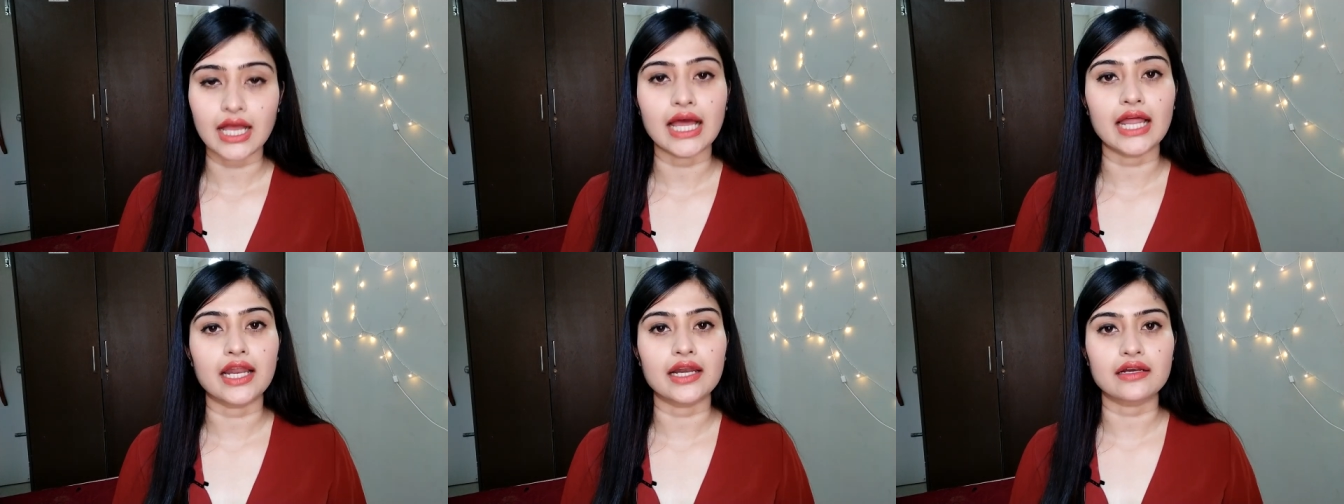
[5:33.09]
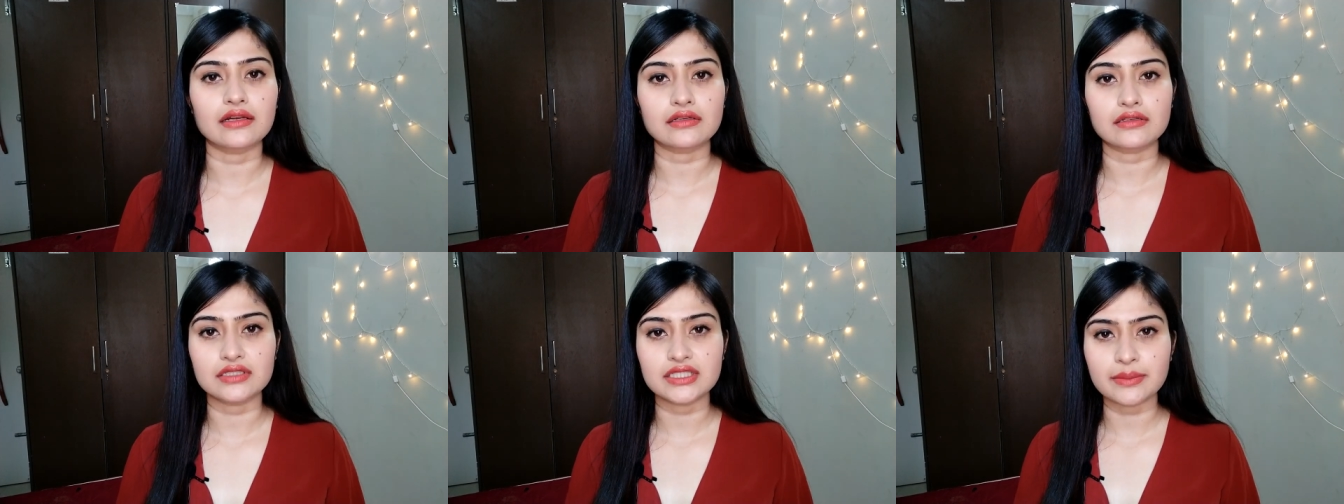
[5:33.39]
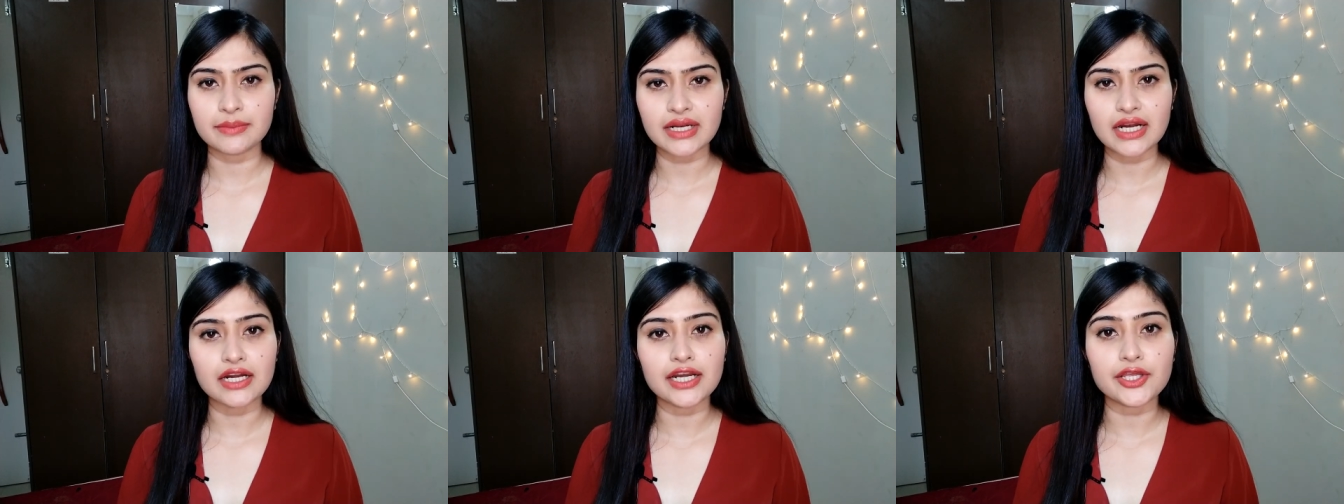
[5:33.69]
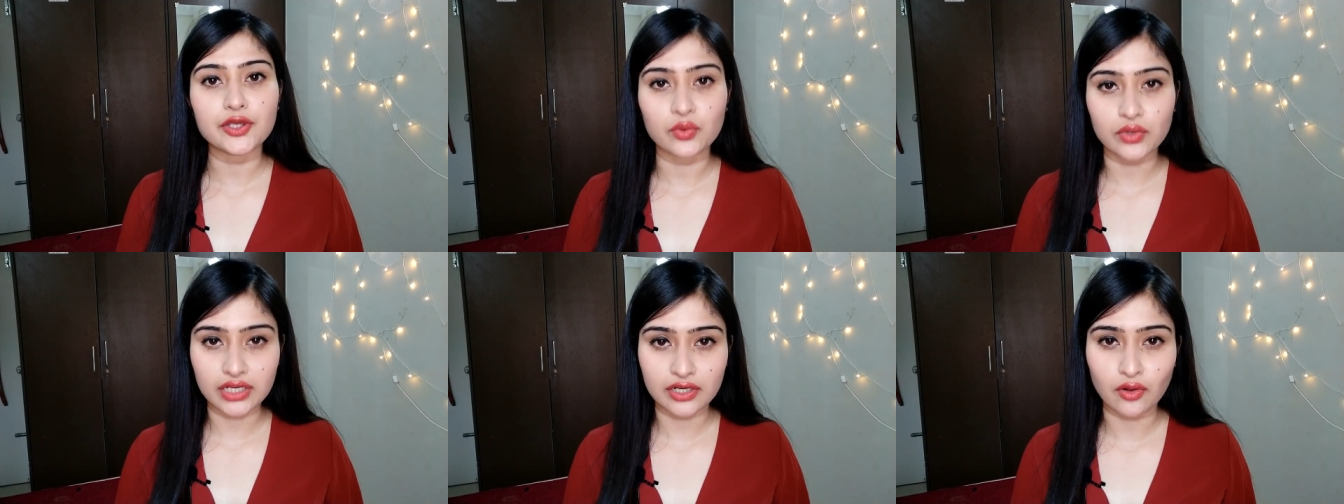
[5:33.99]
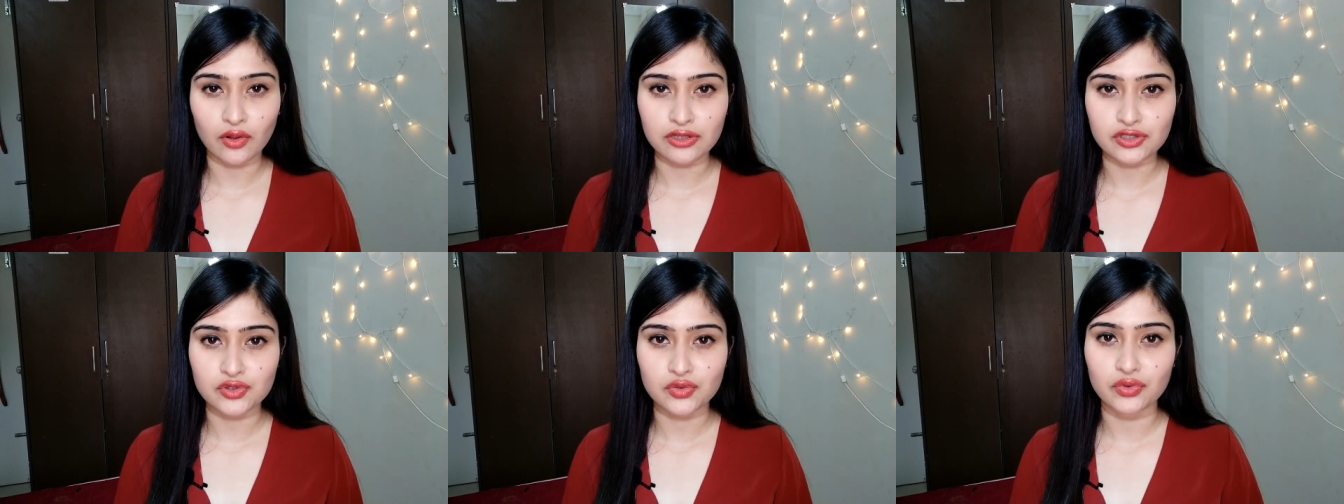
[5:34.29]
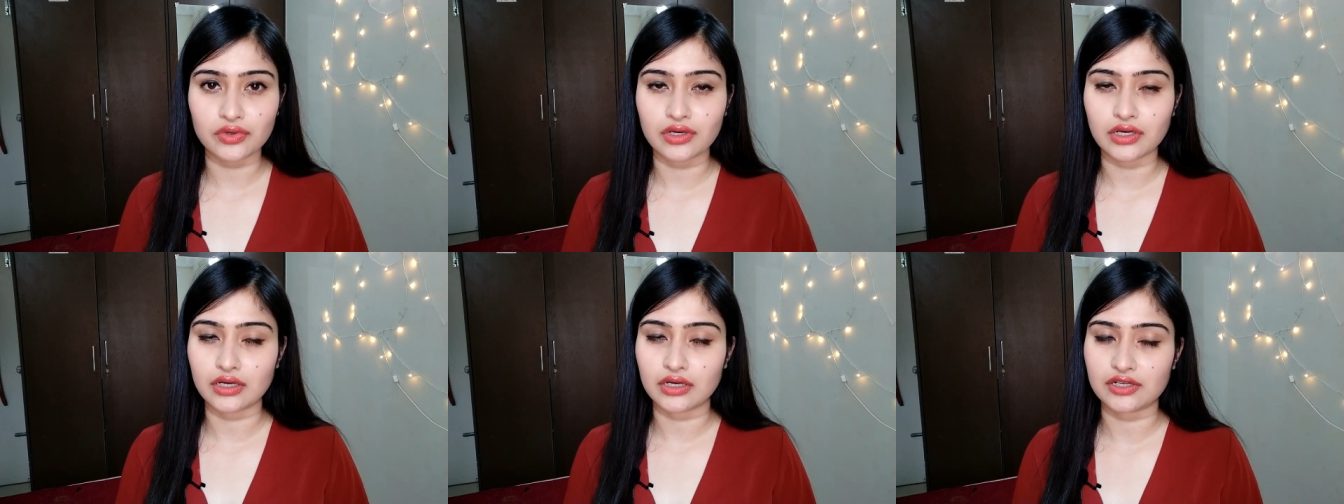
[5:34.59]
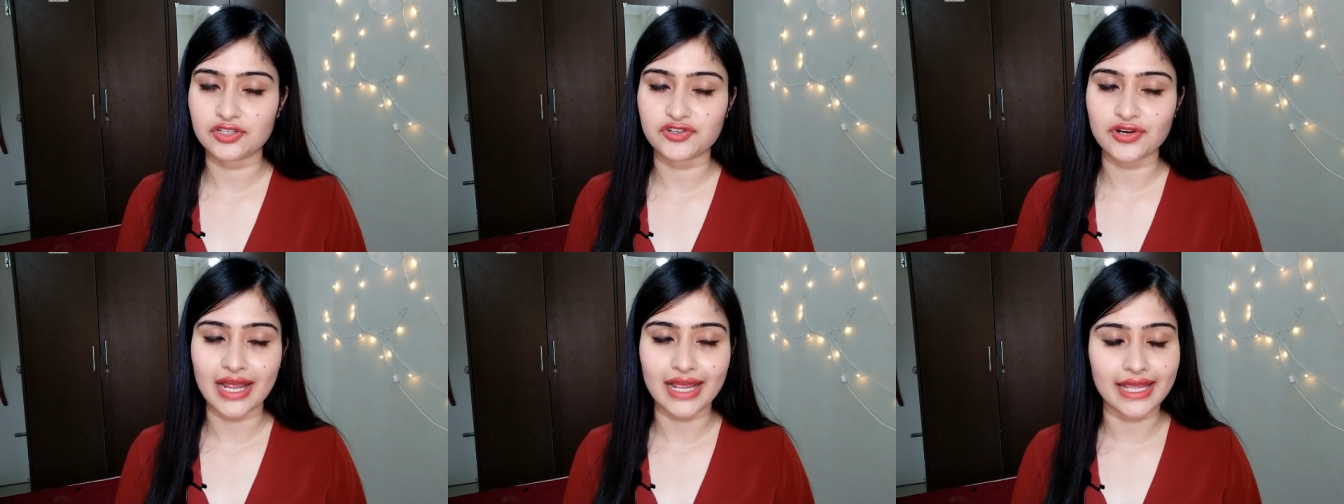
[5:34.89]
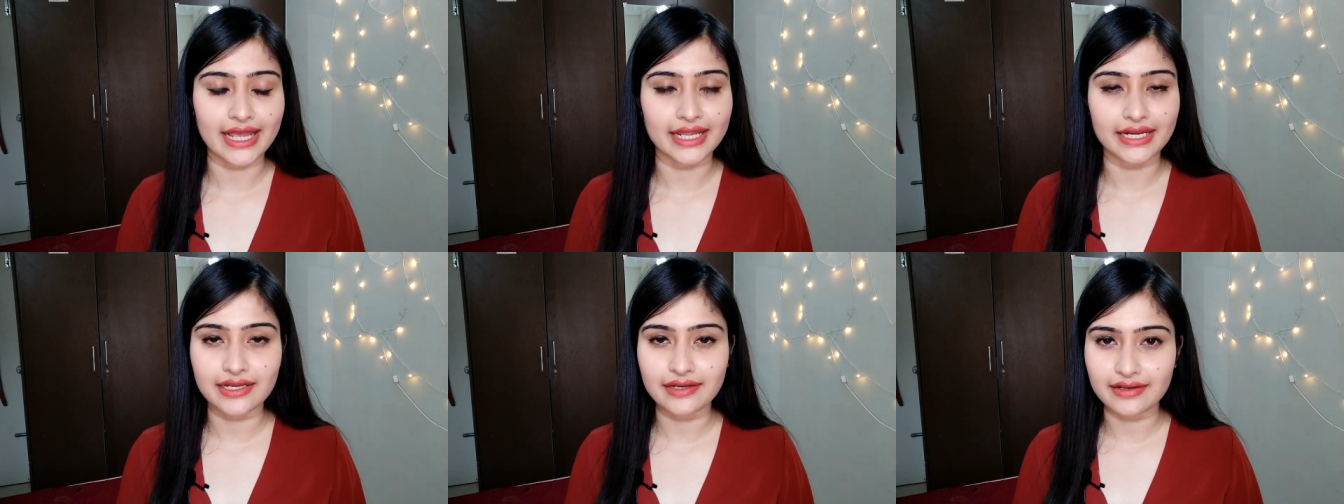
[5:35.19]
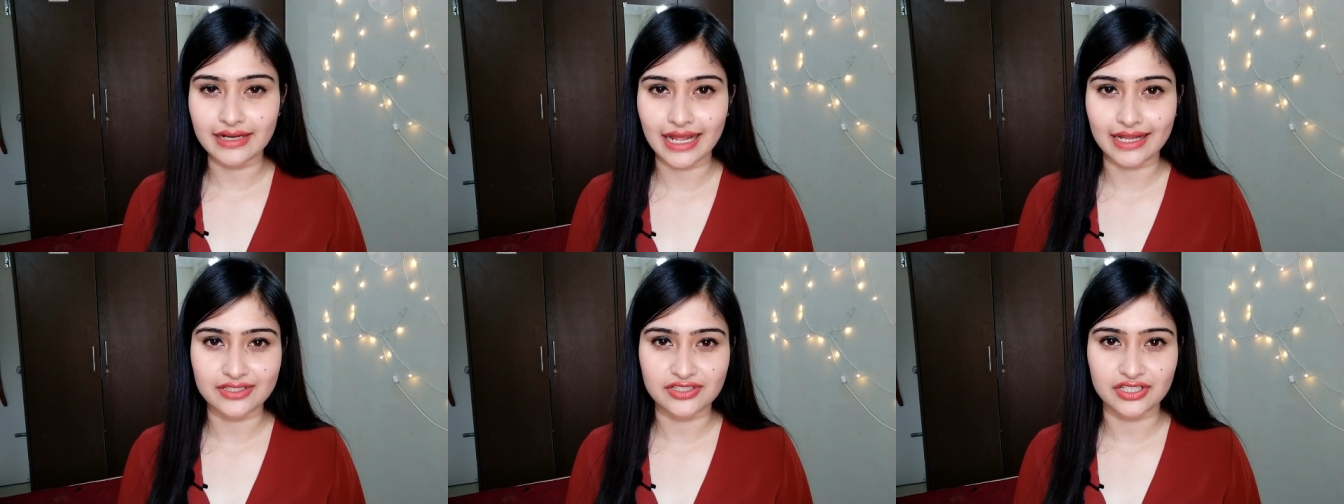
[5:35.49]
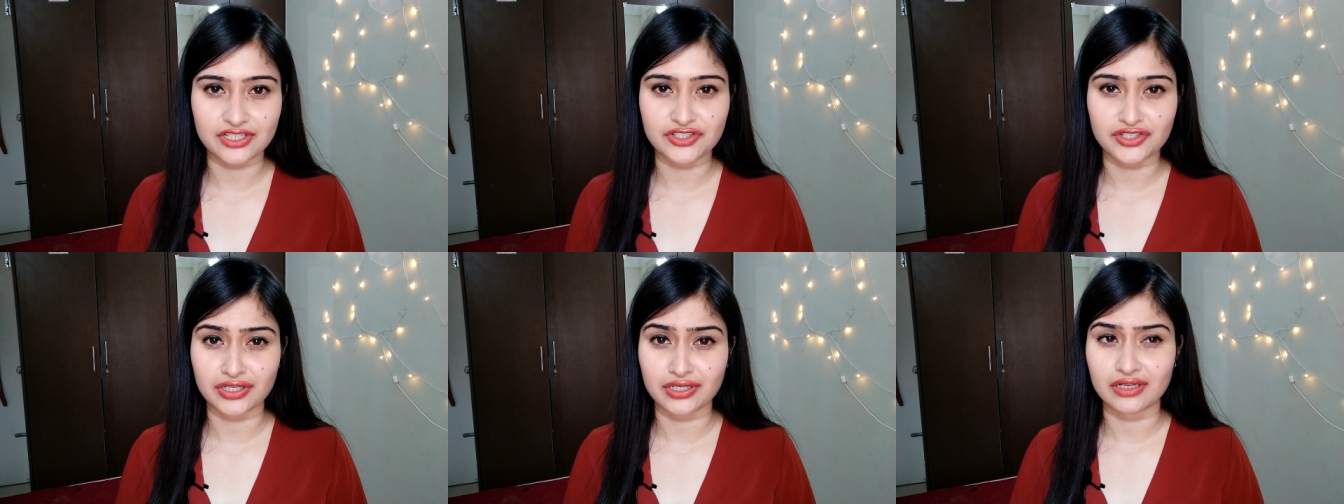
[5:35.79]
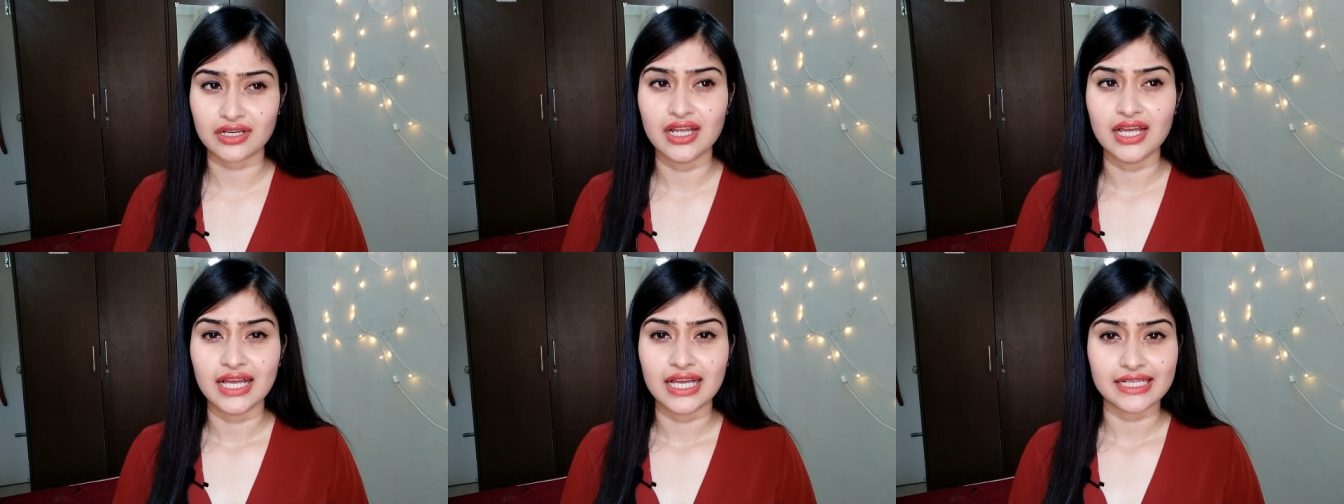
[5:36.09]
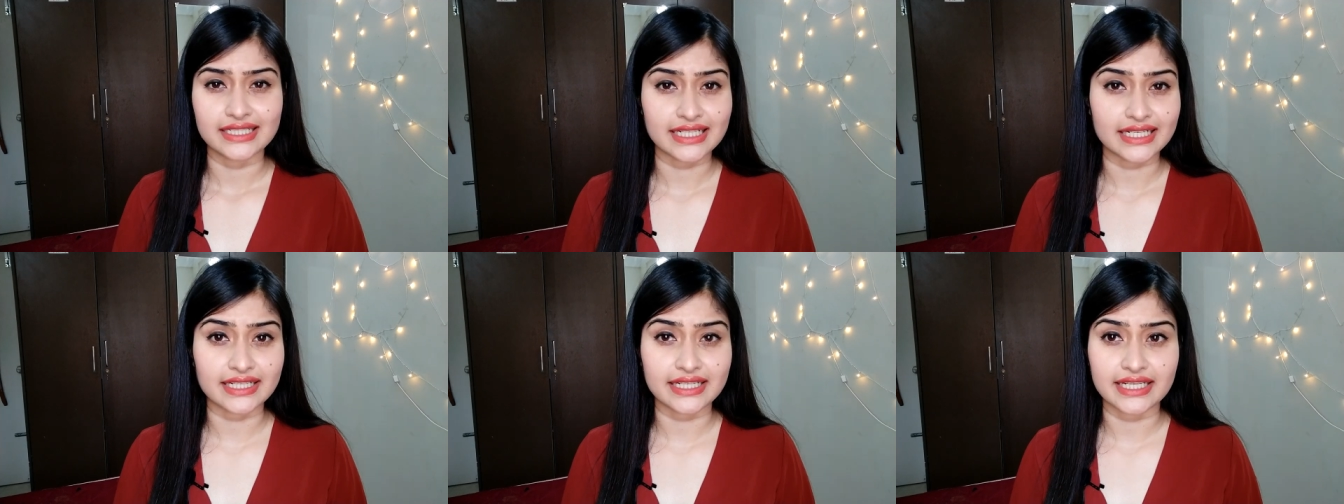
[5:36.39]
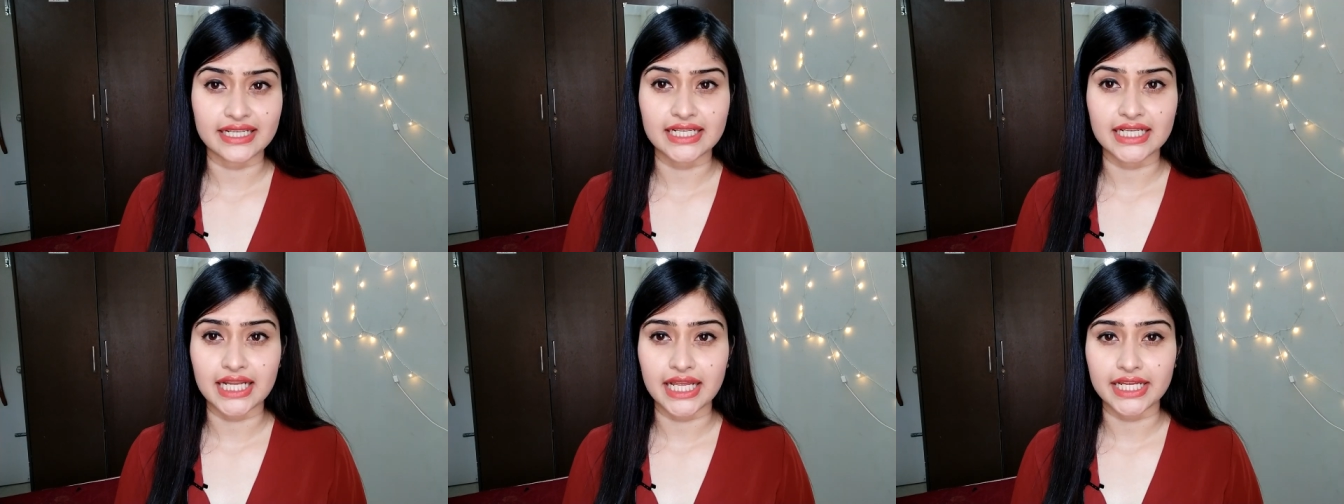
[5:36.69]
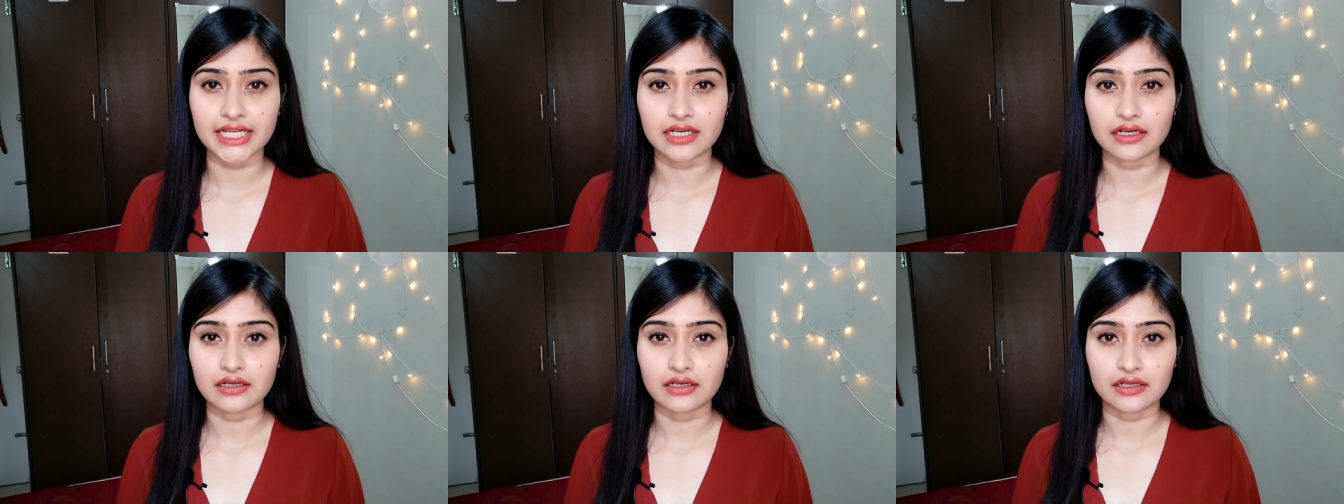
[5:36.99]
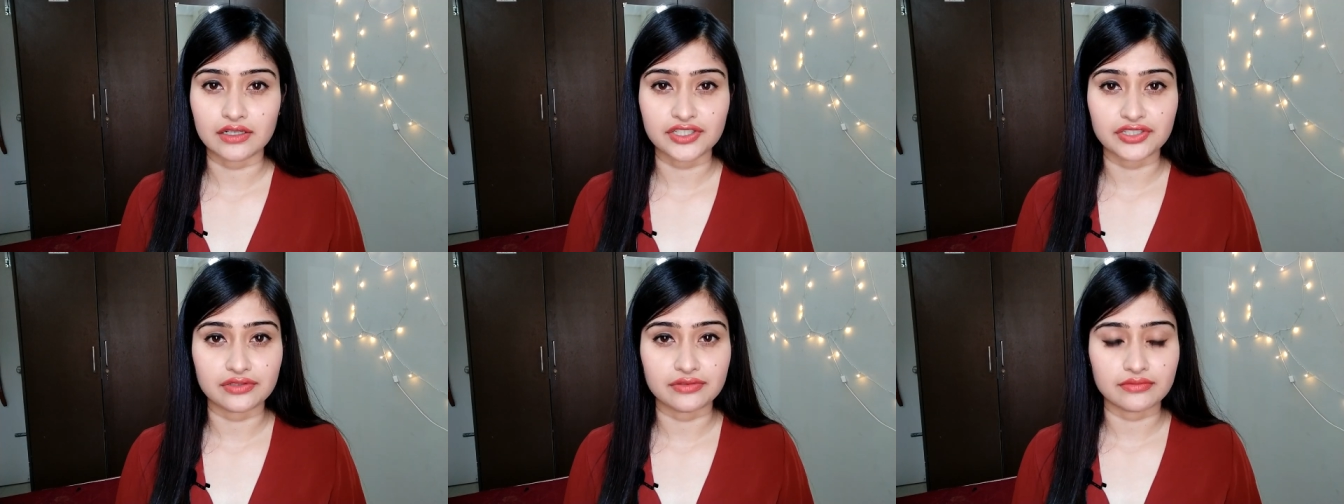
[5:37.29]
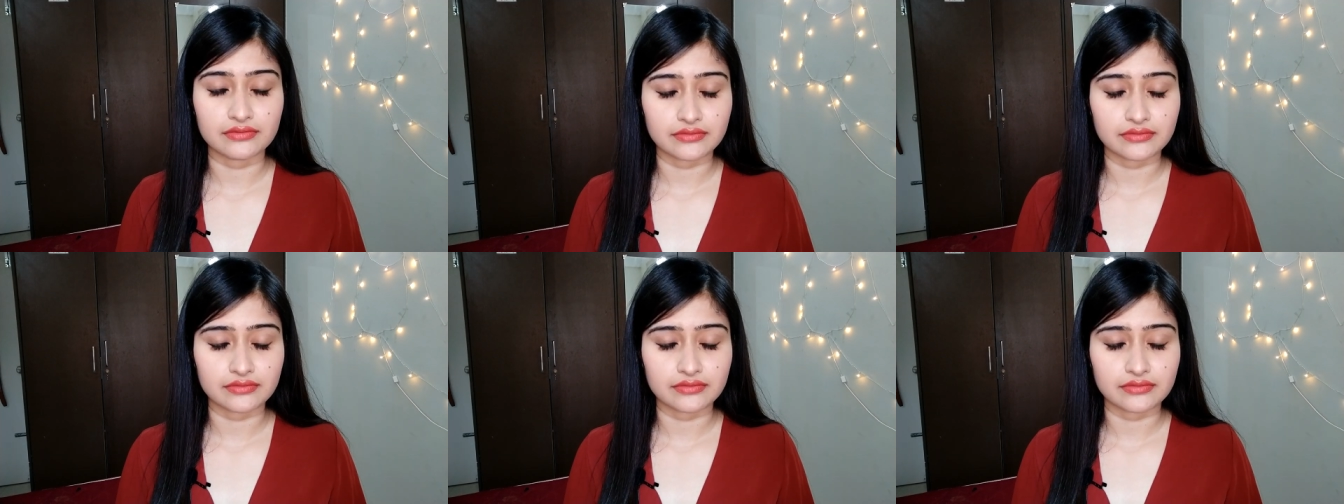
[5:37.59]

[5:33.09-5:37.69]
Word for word: And similarly, you can also uh, try any relaxation technique like uh,